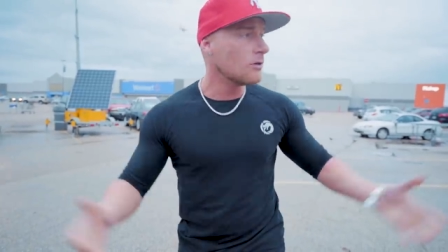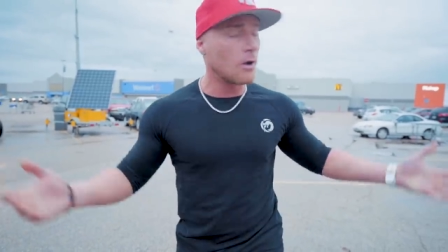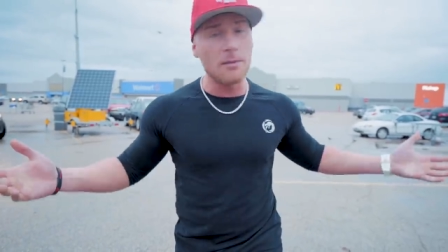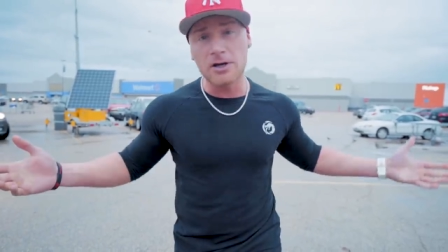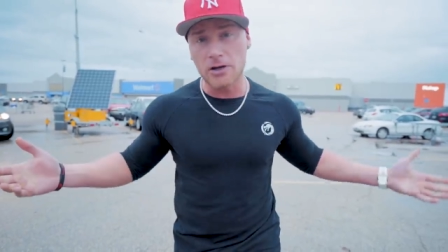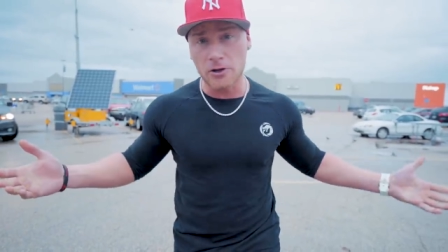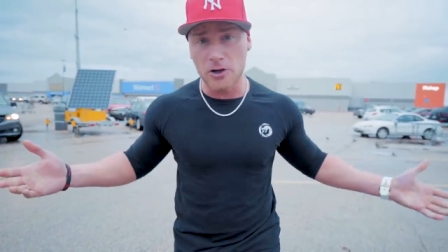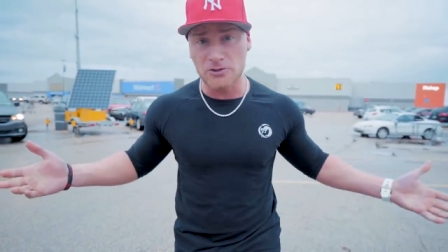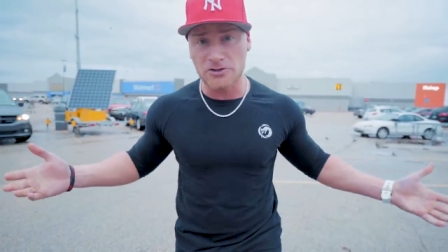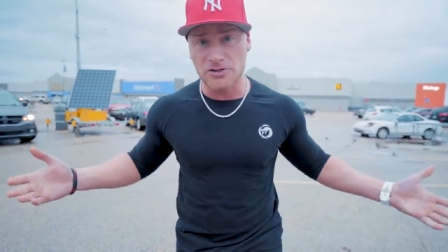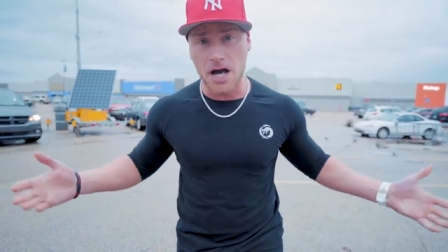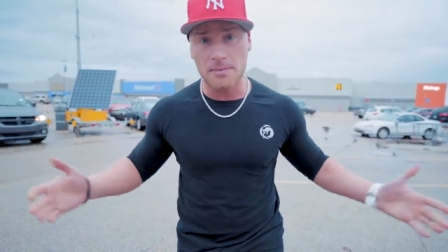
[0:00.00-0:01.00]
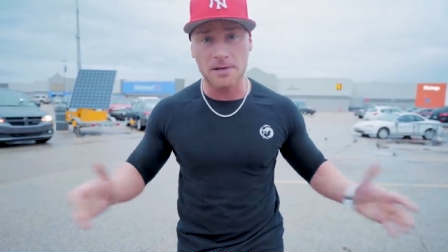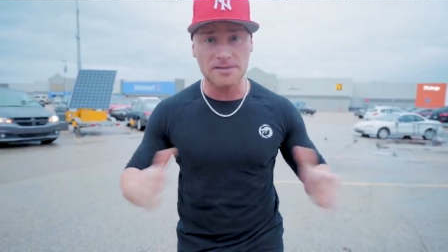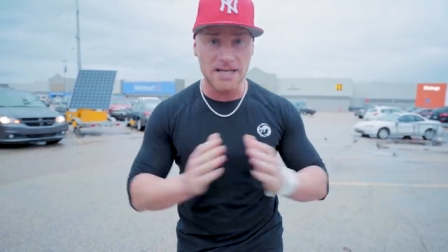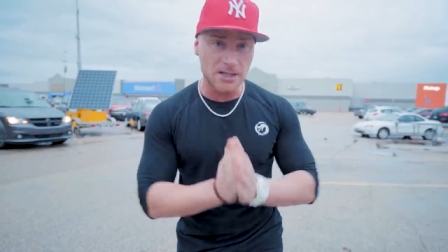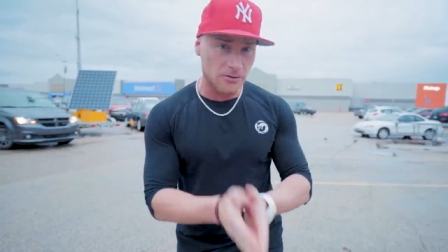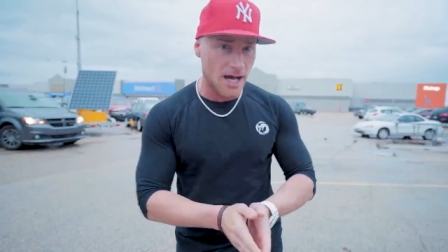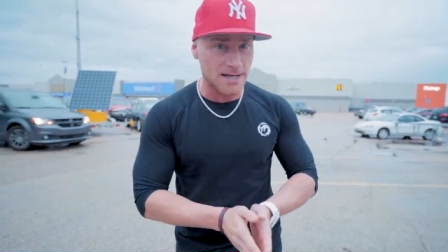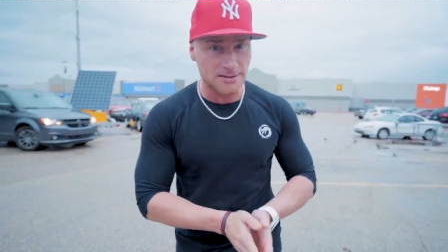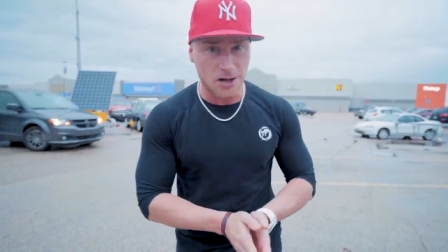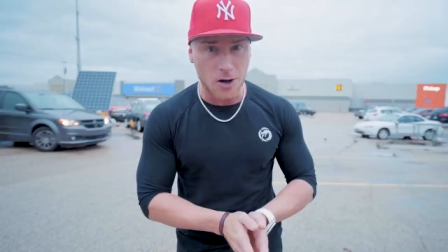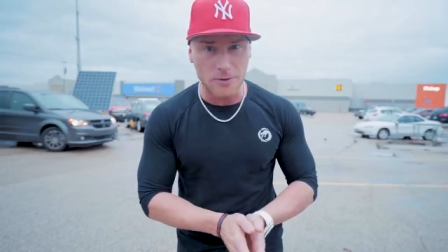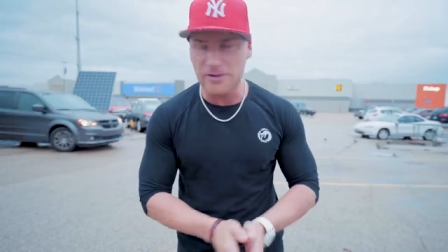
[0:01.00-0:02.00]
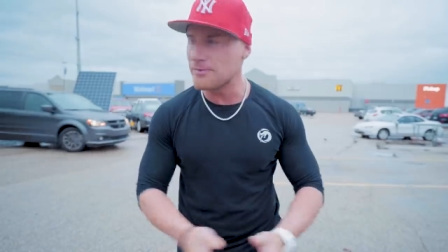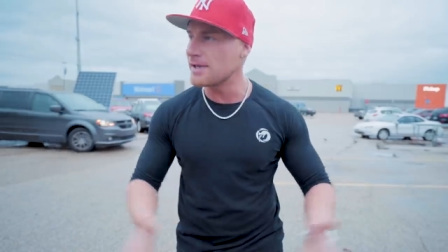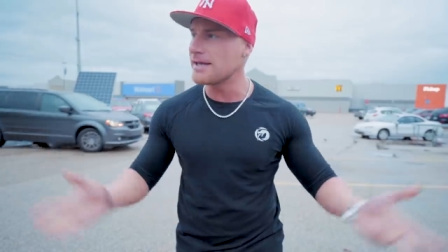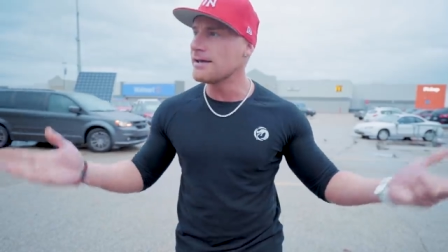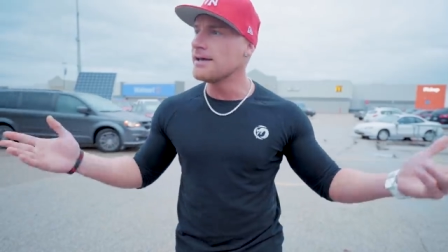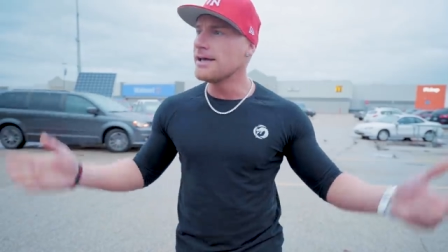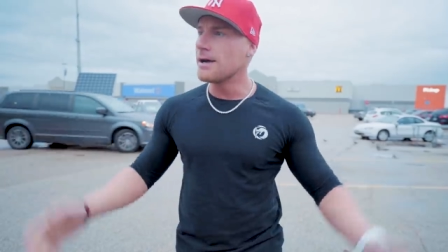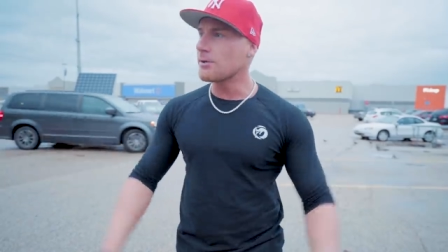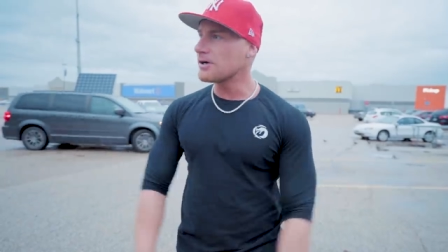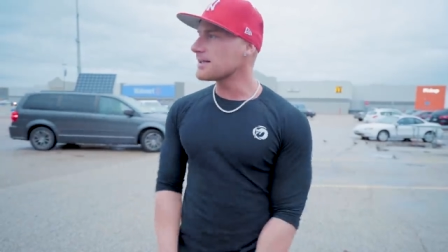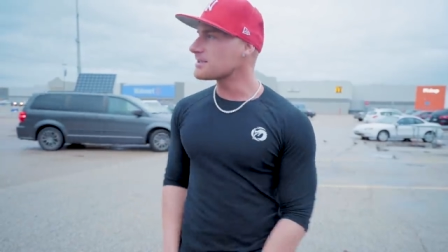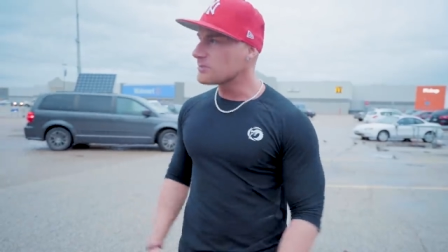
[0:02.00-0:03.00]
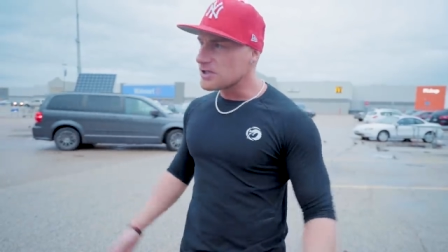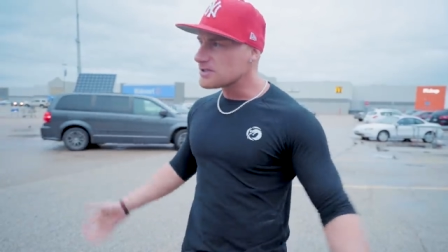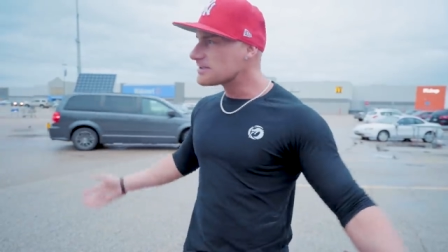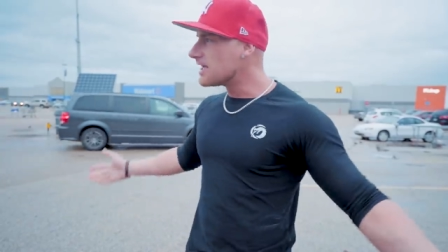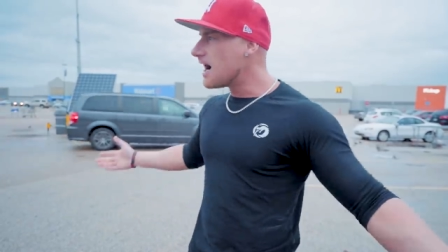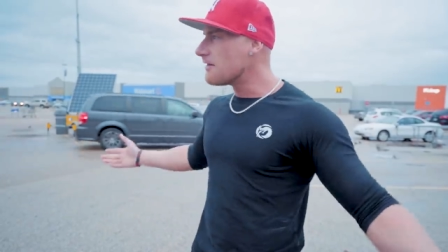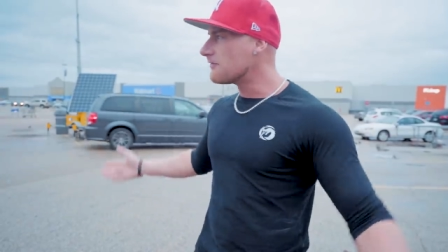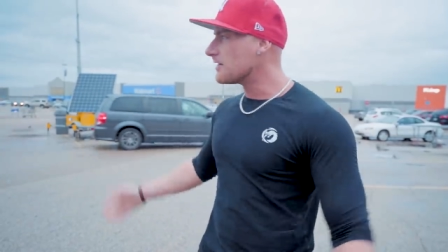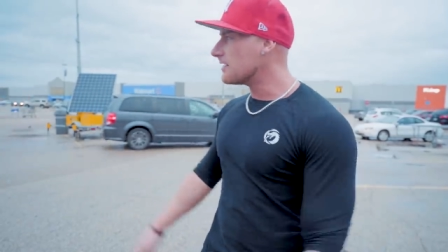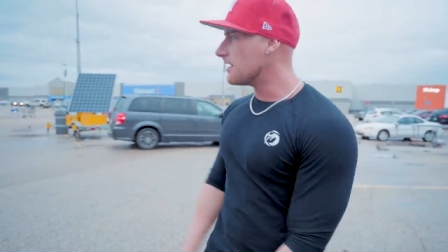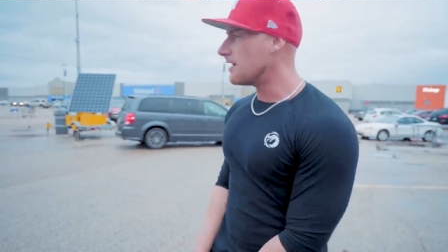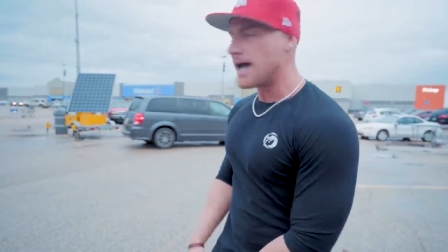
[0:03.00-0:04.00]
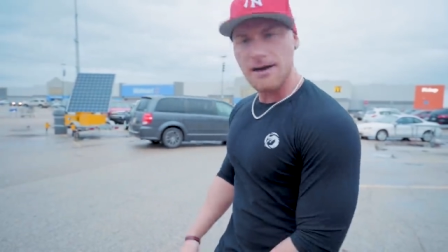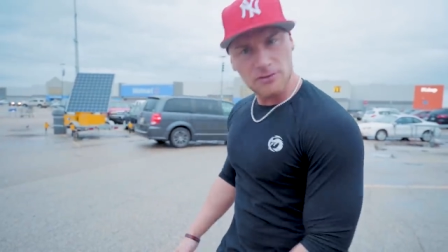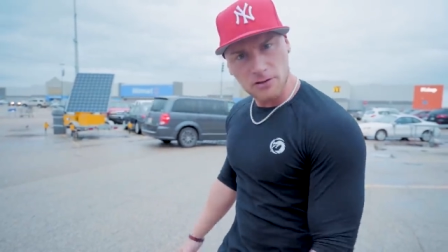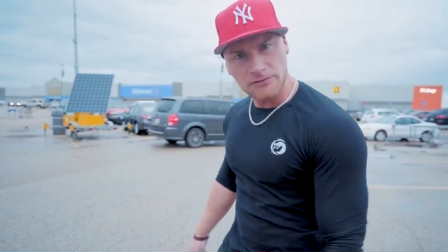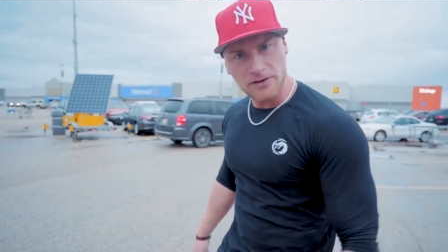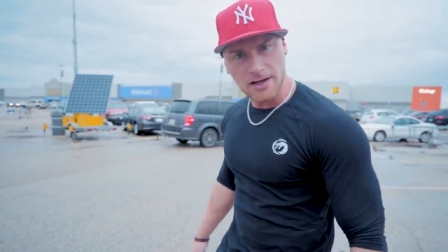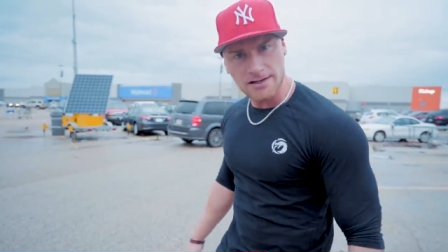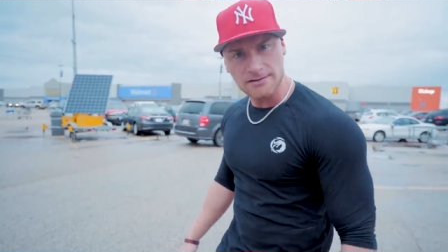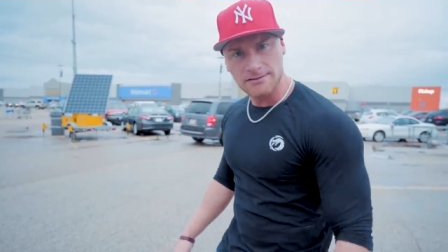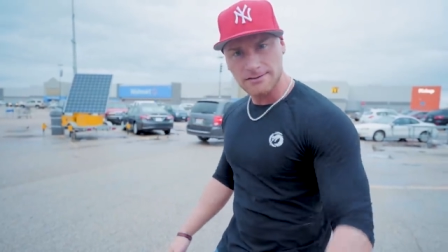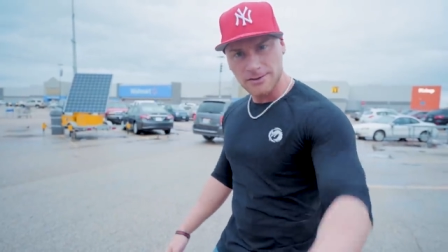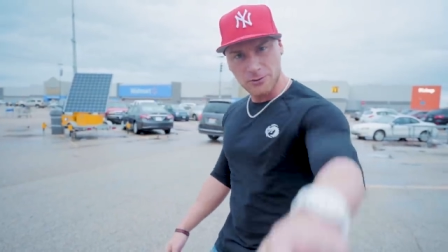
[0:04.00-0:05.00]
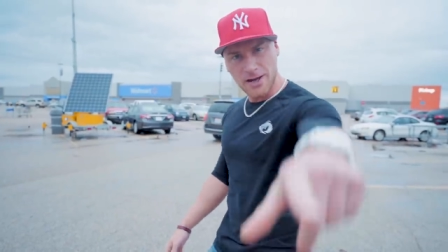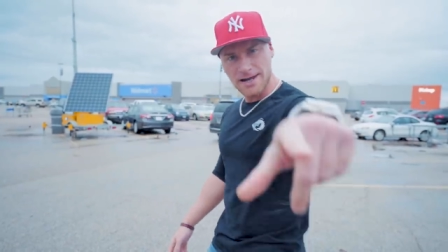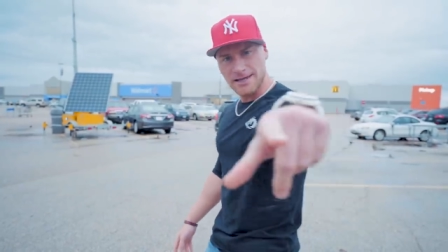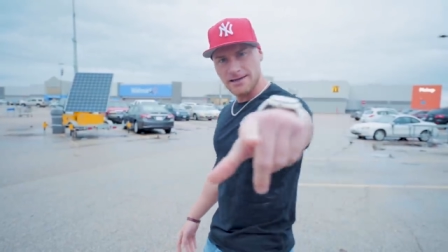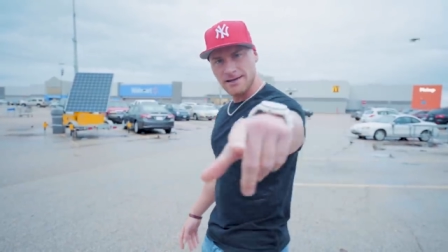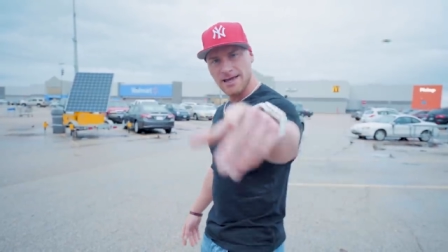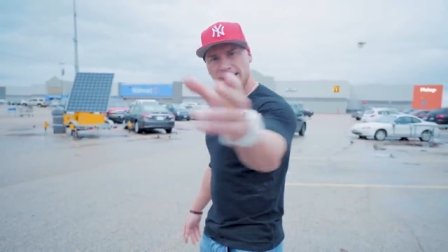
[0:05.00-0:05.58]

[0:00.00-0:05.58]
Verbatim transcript: Well, I'm gonna go grocery shopping. I'll take you guys along with me. And we're gonna get some good stuff and uh, have a little fun. You ready?